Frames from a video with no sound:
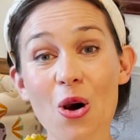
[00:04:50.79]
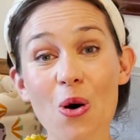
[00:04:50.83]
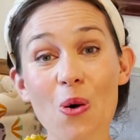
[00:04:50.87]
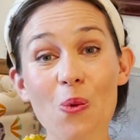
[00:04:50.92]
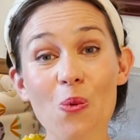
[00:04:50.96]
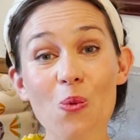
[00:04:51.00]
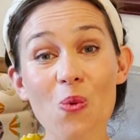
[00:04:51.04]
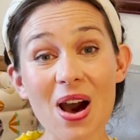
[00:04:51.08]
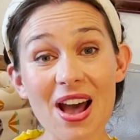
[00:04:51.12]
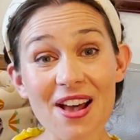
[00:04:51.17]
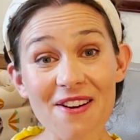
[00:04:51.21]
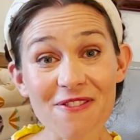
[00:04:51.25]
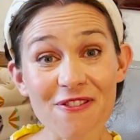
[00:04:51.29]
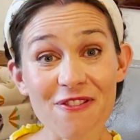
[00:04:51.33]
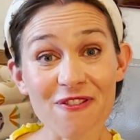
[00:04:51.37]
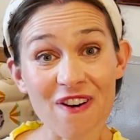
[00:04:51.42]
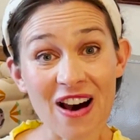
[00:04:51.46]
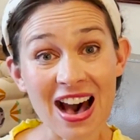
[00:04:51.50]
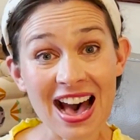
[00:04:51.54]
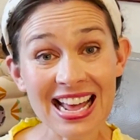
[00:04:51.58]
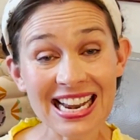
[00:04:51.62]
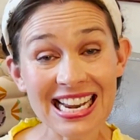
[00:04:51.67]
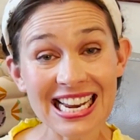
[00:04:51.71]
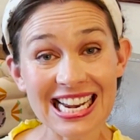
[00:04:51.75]
What
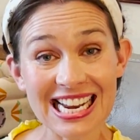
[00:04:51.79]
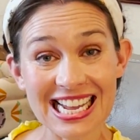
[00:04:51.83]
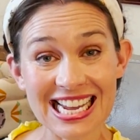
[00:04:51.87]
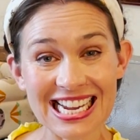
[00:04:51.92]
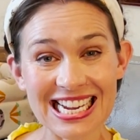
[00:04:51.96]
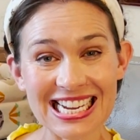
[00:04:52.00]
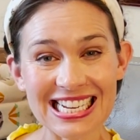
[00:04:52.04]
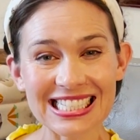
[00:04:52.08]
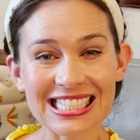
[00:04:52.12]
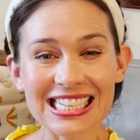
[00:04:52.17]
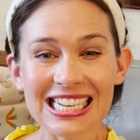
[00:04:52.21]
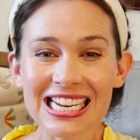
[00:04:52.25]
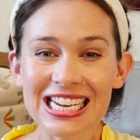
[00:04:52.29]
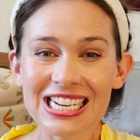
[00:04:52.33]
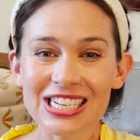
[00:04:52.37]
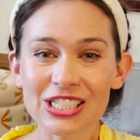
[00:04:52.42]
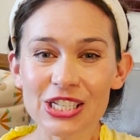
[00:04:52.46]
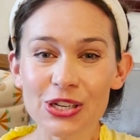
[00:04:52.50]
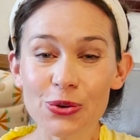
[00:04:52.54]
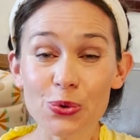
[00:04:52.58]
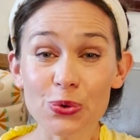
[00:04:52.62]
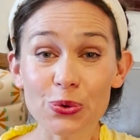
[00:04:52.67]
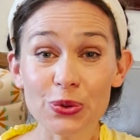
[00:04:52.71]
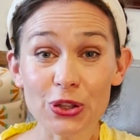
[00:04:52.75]
fun it is
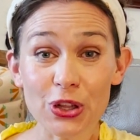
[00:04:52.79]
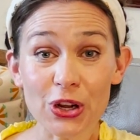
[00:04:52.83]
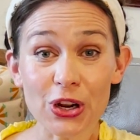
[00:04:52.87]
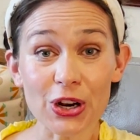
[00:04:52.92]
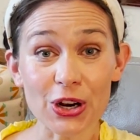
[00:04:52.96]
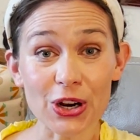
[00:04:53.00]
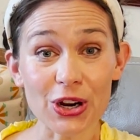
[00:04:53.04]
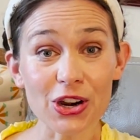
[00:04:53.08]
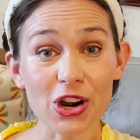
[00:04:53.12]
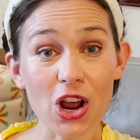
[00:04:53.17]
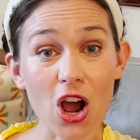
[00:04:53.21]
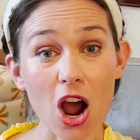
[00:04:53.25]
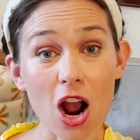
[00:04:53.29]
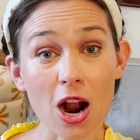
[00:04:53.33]
to learn